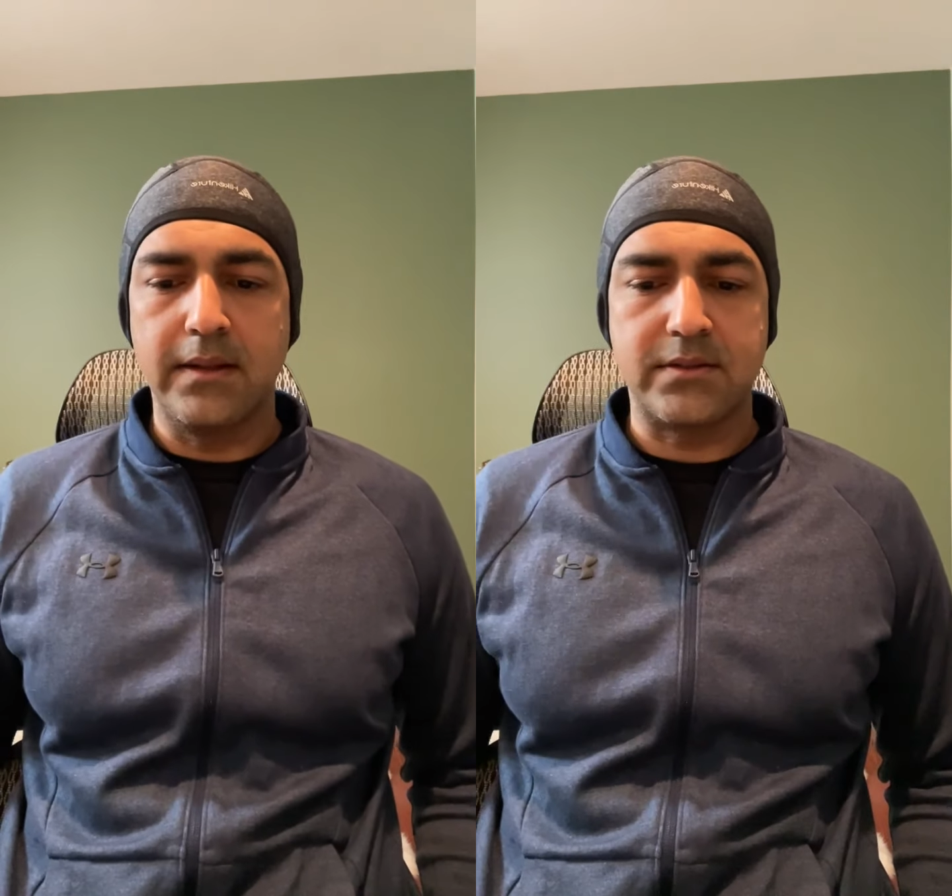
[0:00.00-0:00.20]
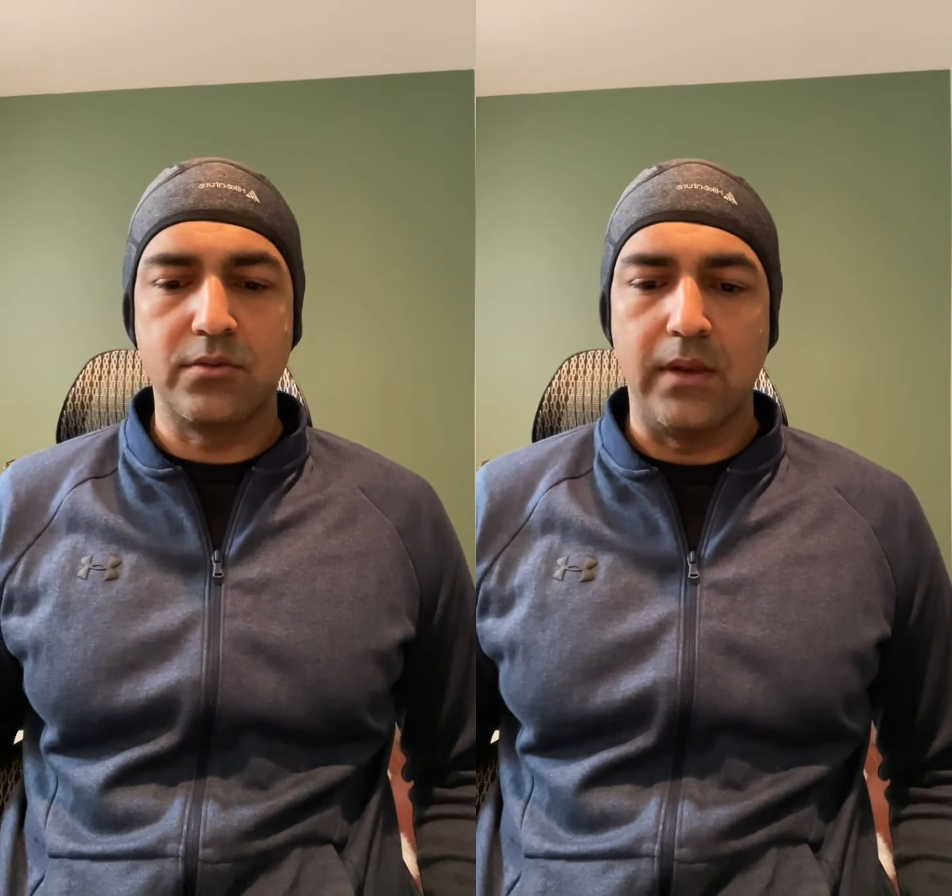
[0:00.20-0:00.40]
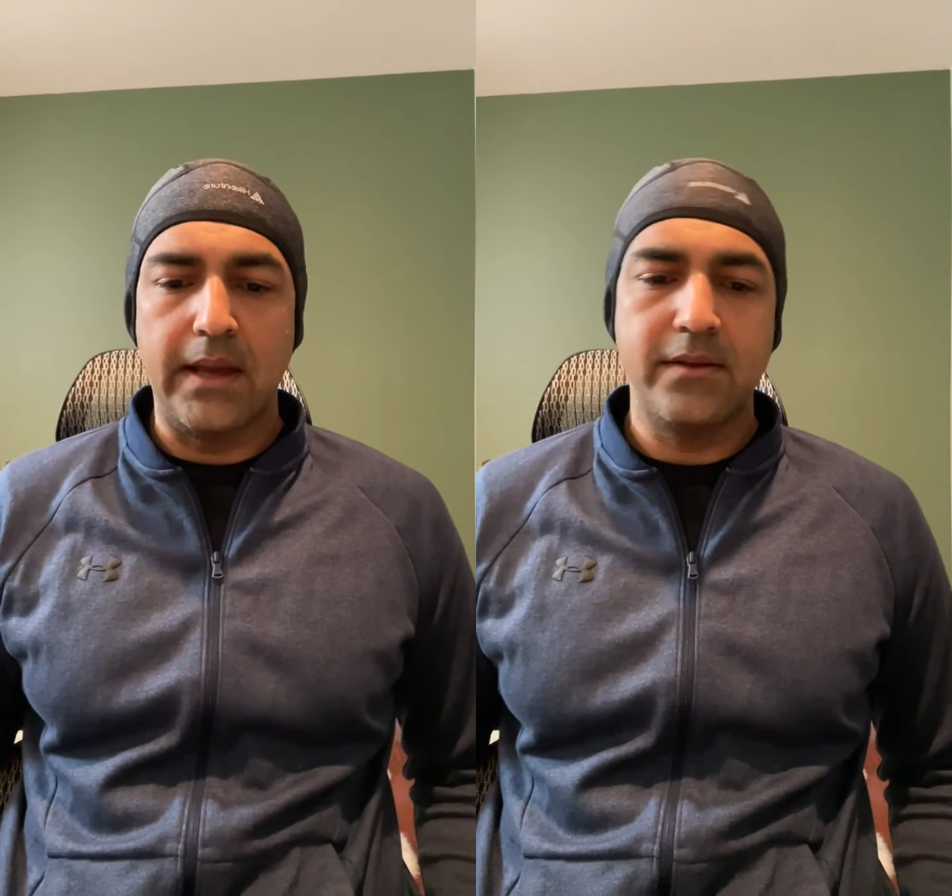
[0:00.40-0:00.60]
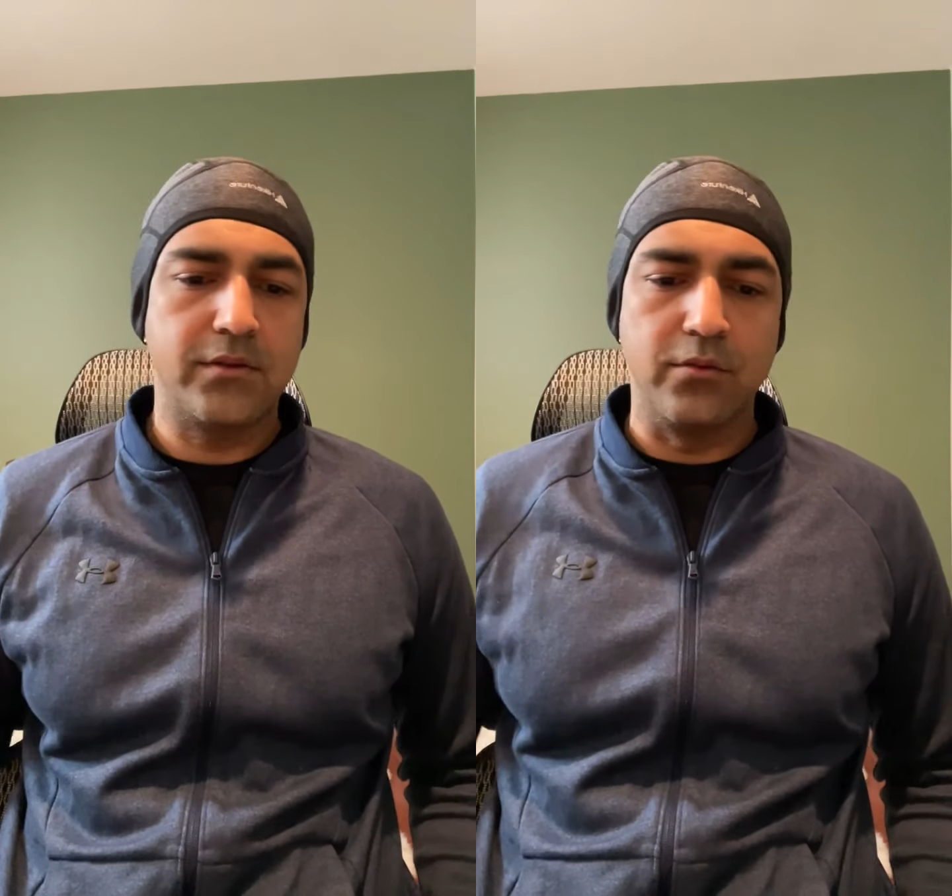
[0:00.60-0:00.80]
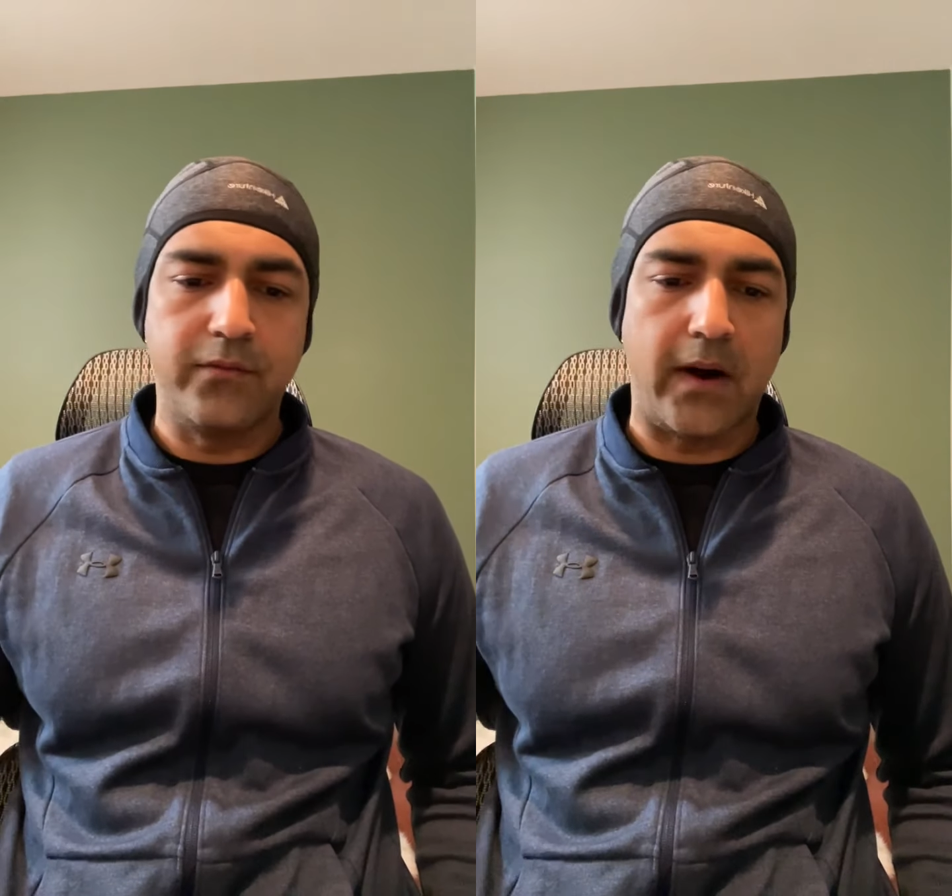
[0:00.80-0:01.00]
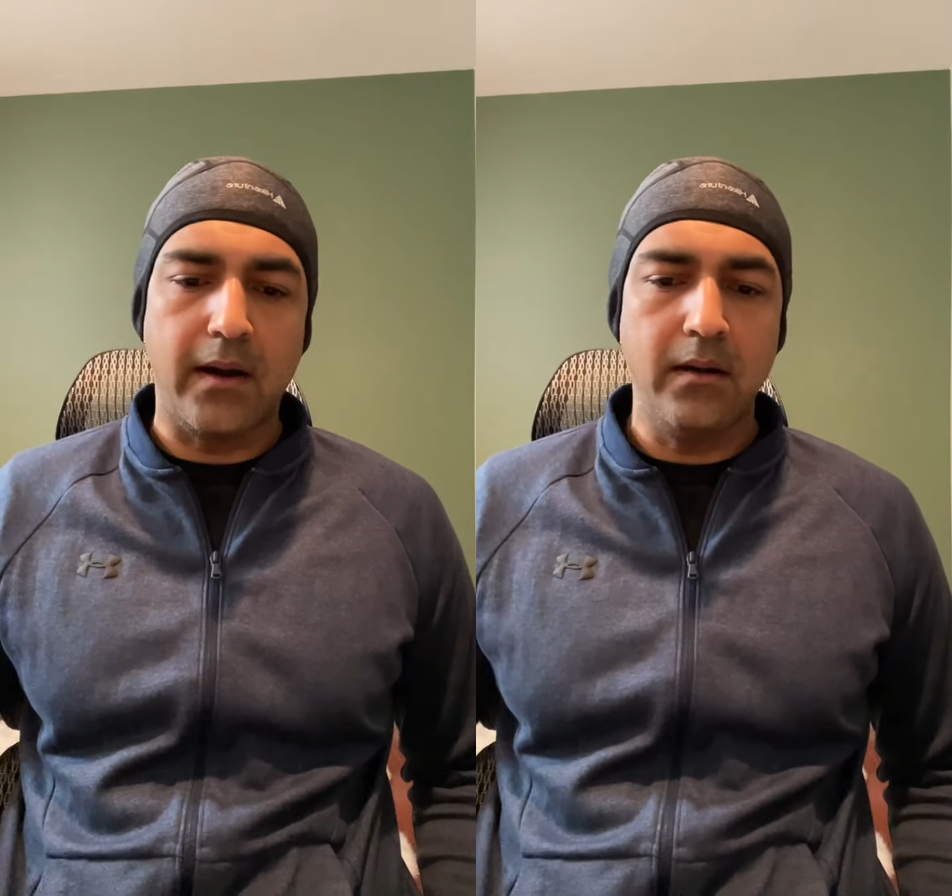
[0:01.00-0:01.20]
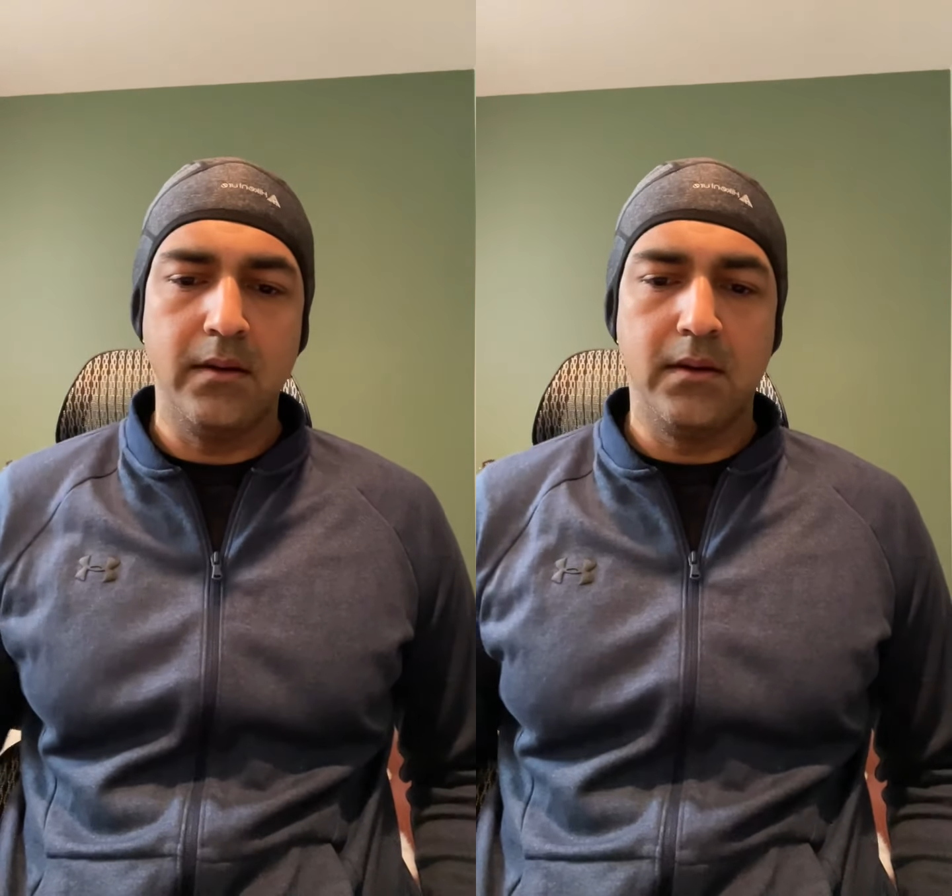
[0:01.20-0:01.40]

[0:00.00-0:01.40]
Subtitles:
It's too late, too far.